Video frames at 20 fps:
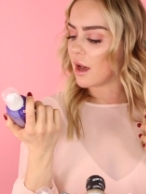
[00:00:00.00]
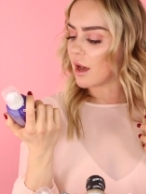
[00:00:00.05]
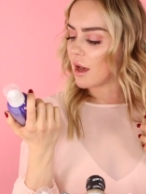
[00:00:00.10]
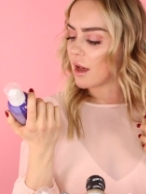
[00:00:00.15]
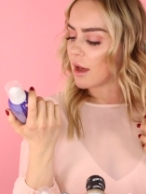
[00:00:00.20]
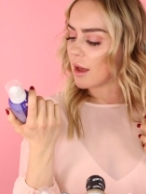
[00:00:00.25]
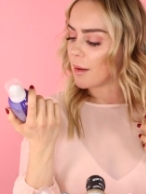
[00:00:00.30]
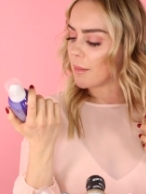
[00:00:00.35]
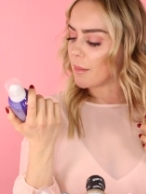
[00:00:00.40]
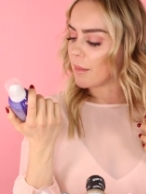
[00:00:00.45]

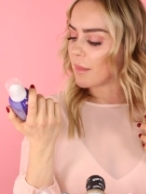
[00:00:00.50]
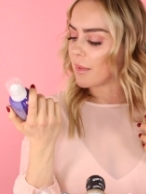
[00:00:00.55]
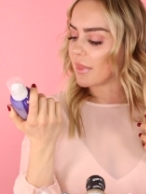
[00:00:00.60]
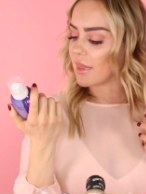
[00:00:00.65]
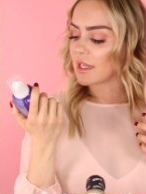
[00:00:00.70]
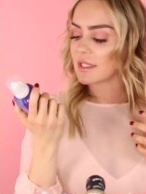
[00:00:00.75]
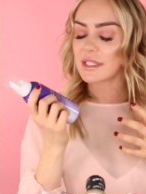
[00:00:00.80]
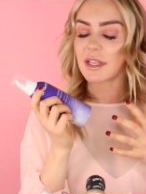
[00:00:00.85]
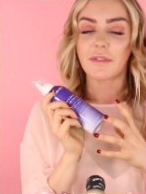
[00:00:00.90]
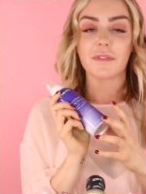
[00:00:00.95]
Um,
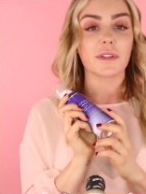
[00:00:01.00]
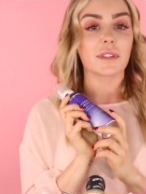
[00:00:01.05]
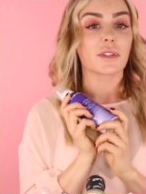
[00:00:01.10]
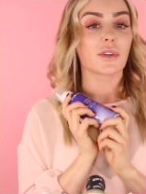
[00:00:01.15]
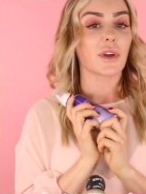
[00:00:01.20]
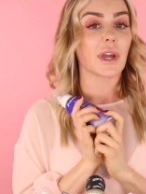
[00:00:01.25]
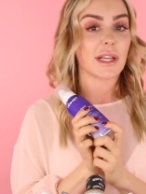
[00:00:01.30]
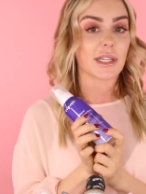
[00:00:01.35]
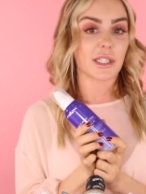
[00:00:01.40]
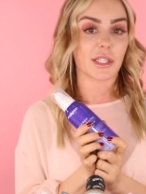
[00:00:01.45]
this stuff is
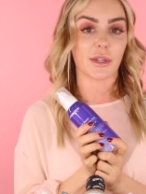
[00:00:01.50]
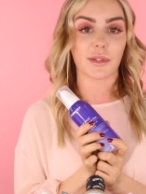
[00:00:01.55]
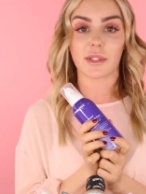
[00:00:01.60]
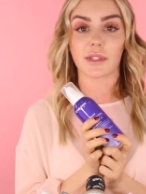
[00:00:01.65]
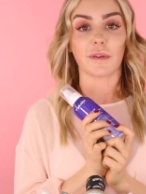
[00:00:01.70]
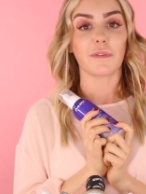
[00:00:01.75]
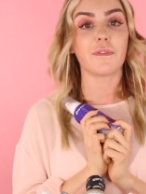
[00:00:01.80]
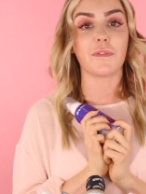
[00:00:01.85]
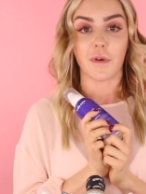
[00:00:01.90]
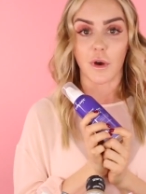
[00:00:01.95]
great too.
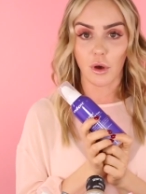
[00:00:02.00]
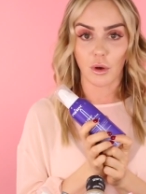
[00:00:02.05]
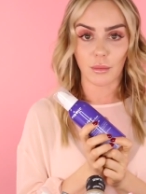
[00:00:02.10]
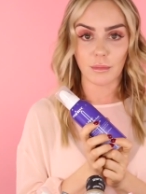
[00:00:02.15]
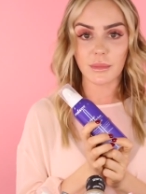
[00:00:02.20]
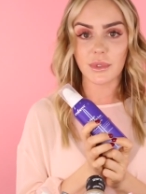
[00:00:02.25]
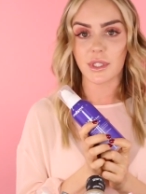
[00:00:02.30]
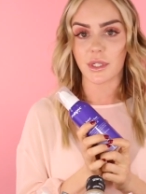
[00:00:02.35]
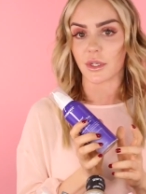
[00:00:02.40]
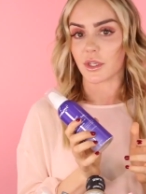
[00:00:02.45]
It's a
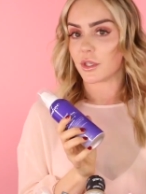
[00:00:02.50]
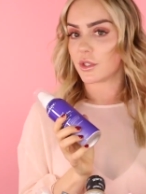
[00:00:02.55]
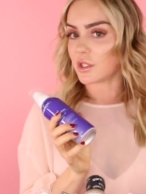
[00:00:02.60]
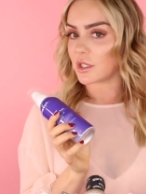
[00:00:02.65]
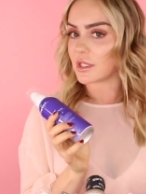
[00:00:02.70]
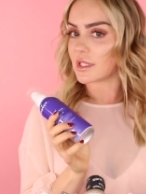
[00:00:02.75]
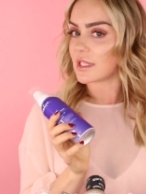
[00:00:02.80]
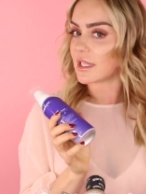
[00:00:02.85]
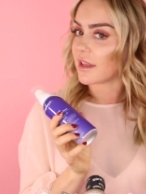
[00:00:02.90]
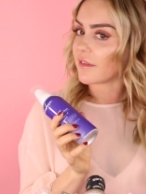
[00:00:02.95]
foam, so you
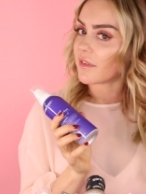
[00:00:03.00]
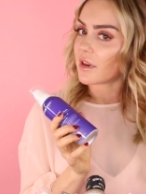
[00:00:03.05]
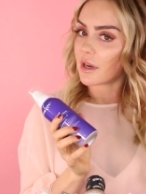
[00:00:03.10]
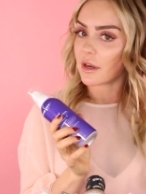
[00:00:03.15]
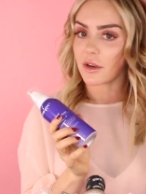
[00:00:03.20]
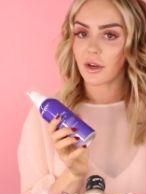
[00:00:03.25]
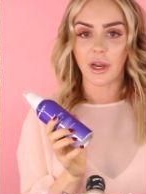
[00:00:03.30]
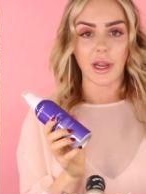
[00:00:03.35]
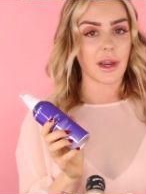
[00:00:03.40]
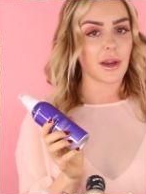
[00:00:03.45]
just leave it
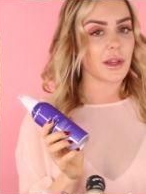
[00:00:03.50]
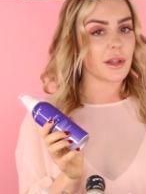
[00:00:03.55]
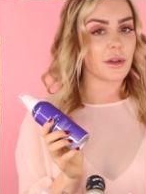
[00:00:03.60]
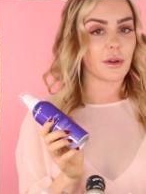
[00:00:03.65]
in your hair.